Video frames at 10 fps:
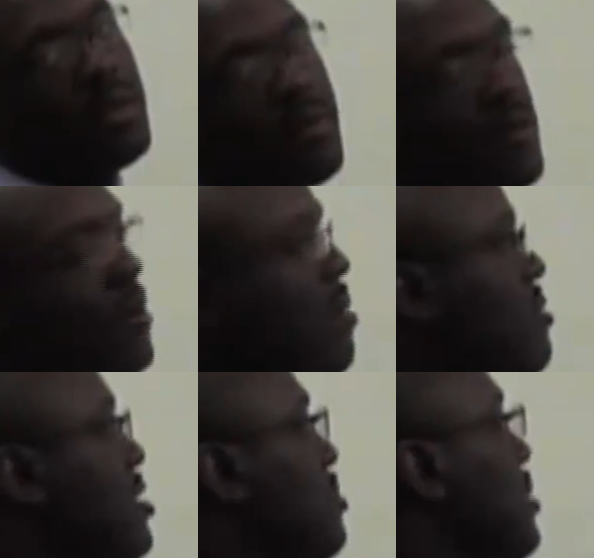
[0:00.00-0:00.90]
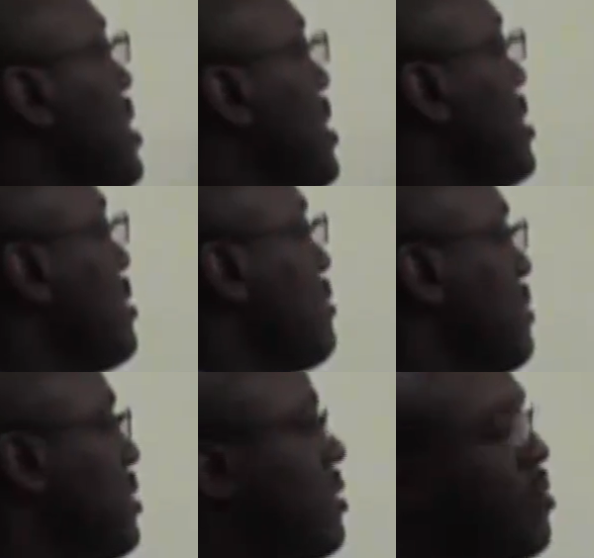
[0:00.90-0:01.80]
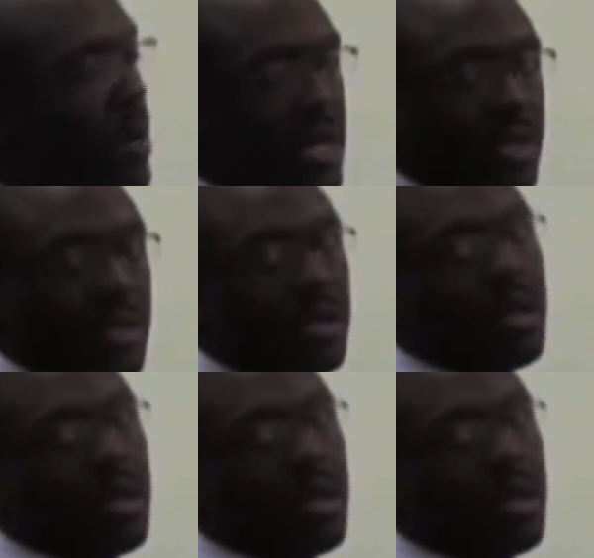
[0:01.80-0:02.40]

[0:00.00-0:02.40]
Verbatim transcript: To confirm, we just plug it into the equation